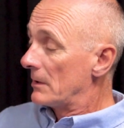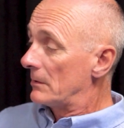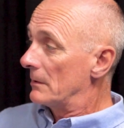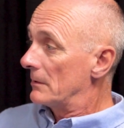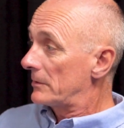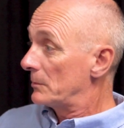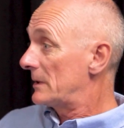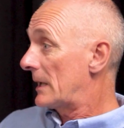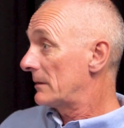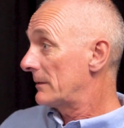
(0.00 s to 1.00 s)
So
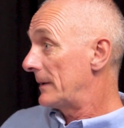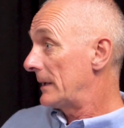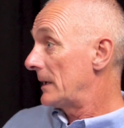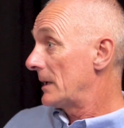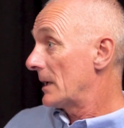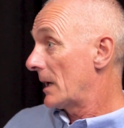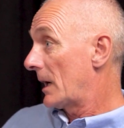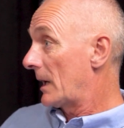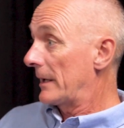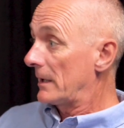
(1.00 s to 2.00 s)
wood has a fairly
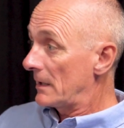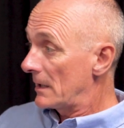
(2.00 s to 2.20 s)
high